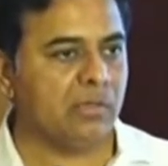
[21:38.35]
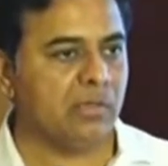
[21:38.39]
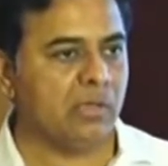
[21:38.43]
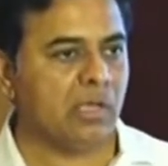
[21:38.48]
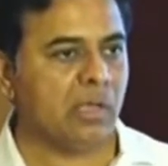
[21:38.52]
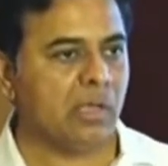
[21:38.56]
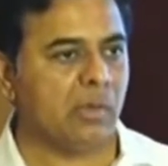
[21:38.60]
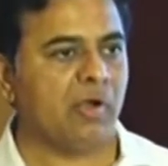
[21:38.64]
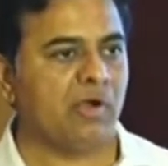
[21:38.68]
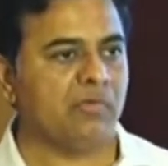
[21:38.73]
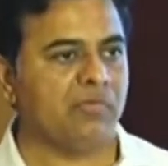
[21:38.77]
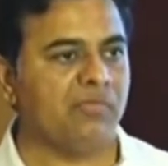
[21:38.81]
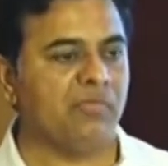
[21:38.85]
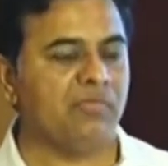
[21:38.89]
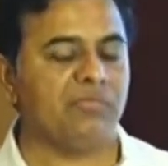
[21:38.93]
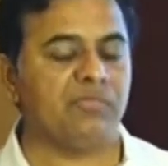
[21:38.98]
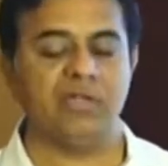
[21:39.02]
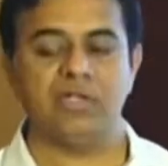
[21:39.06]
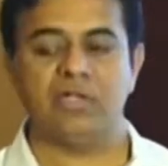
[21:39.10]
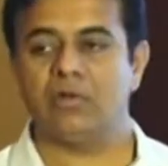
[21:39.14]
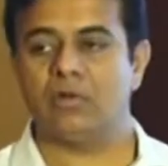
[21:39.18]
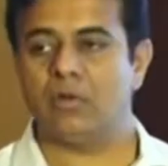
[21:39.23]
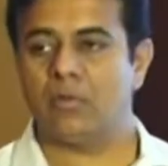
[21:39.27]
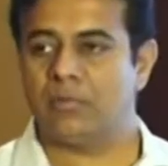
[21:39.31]
about 50
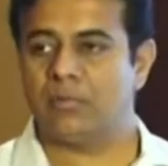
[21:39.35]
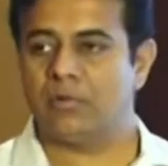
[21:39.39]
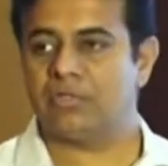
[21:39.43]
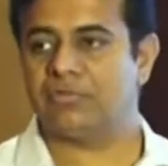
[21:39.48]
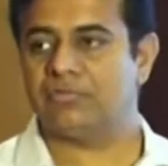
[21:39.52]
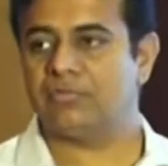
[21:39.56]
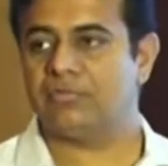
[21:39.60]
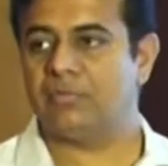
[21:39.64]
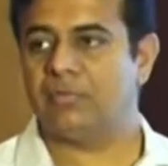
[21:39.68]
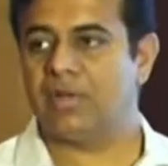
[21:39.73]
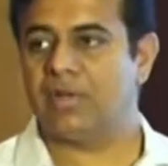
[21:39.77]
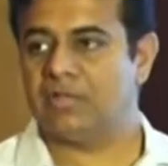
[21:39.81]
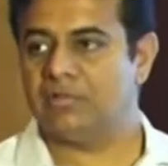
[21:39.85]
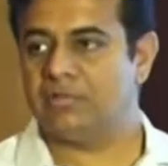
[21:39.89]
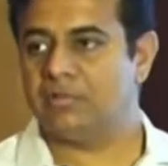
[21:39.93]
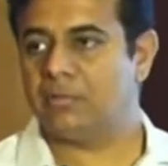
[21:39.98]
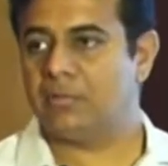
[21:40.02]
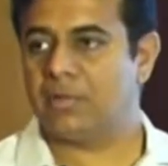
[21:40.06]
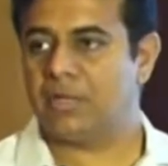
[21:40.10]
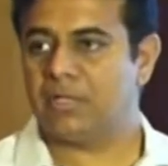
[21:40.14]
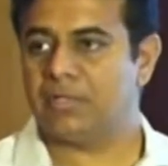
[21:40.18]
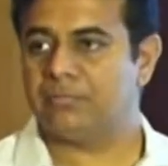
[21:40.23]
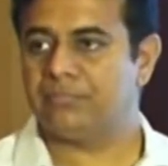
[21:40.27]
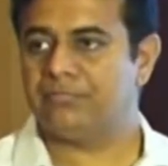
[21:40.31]
kilometers from
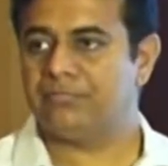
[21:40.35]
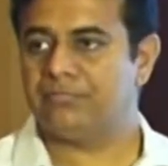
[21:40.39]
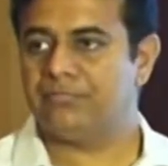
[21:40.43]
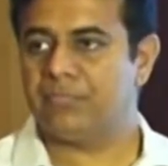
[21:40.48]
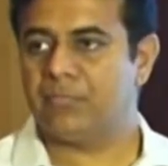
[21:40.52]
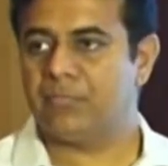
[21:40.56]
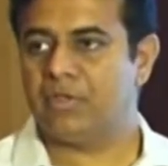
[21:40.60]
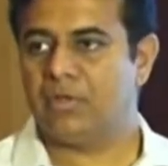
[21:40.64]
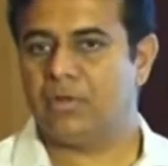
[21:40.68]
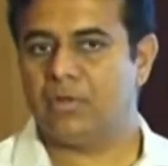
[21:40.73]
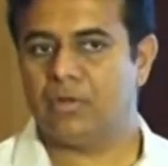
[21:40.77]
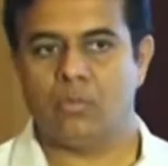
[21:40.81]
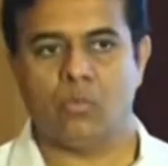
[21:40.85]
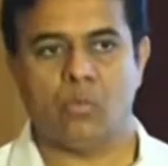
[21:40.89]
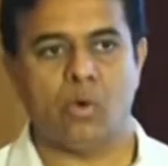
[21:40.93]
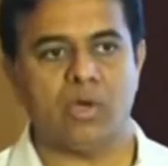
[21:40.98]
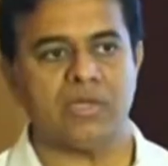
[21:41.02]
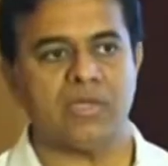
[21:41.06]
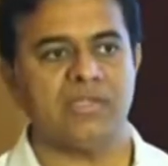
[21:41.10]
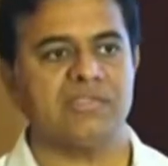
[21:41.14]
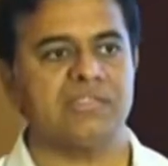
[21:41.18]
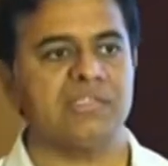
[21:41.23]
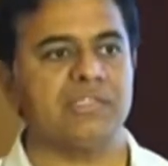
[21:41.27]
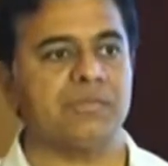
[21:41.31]
Hyderabad. Now, what
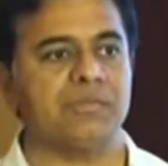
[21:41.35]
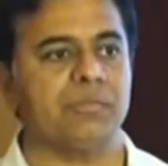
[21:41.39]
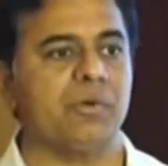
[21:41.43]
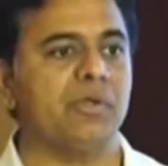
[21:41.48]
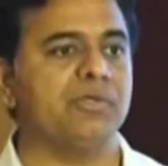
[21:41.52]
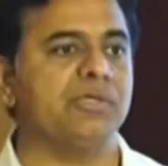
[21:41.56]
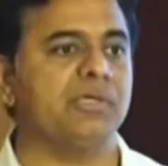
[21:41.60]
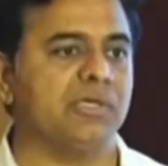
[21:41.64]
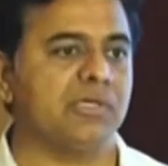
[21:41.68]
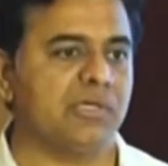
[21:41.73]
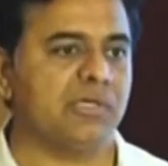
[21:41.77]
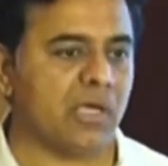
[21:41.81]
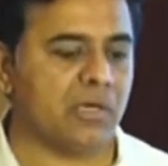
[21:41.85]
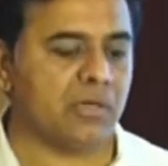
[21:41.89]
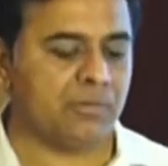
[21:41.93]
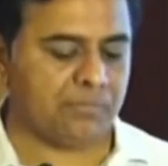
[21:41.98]
has this project done?